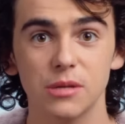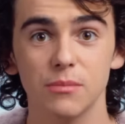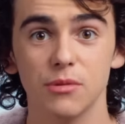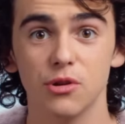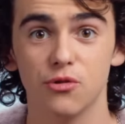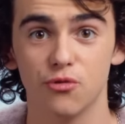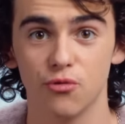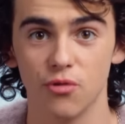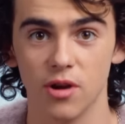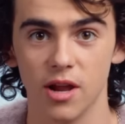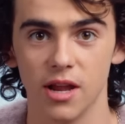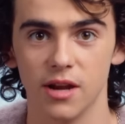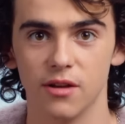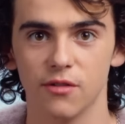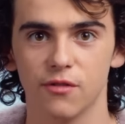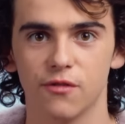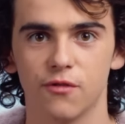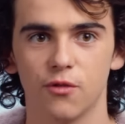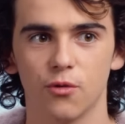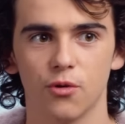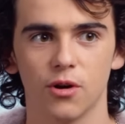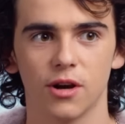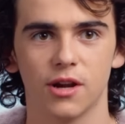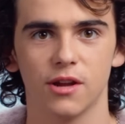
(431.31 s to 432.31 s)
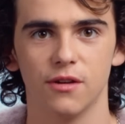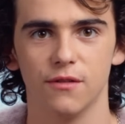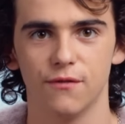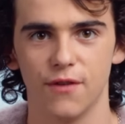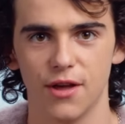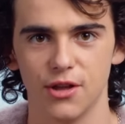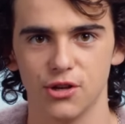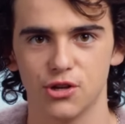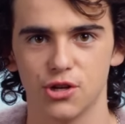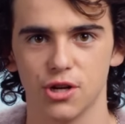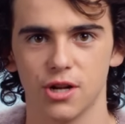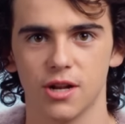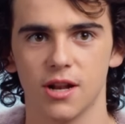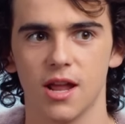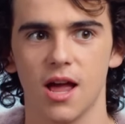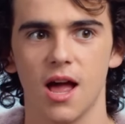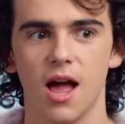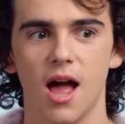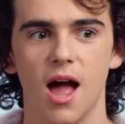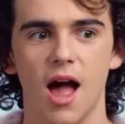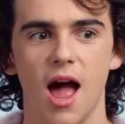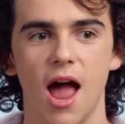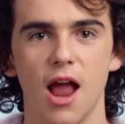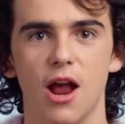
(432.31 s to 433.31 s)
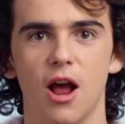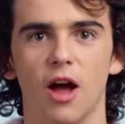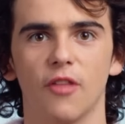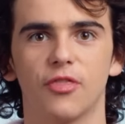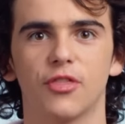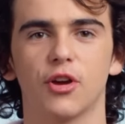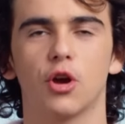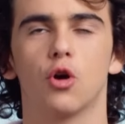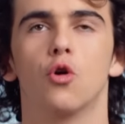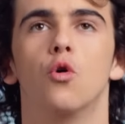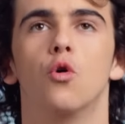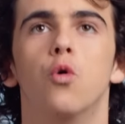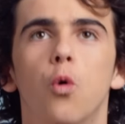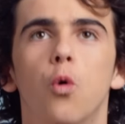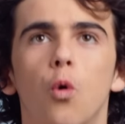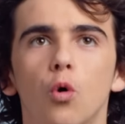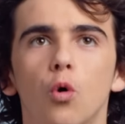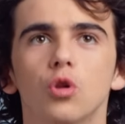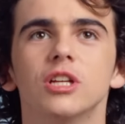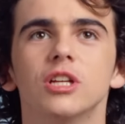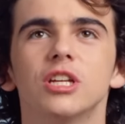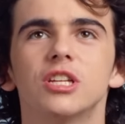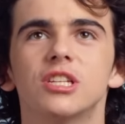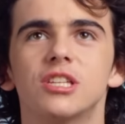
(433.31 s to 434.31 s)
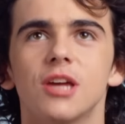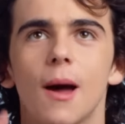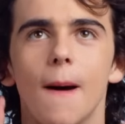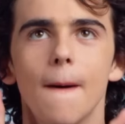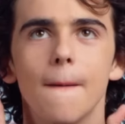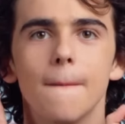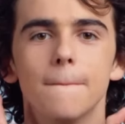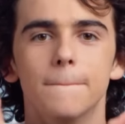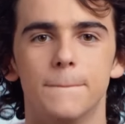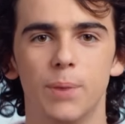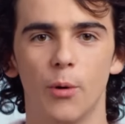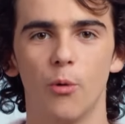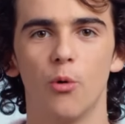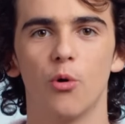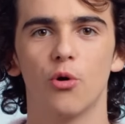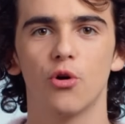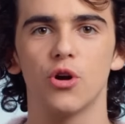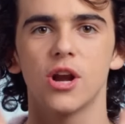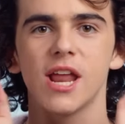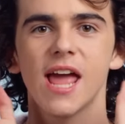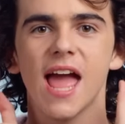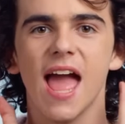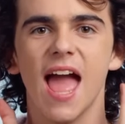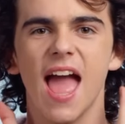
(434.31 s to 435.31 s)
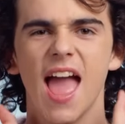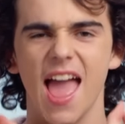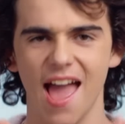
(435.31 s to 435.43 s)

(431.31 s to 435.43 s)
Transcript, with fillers: went to Madrid for a convention, I got the coolest board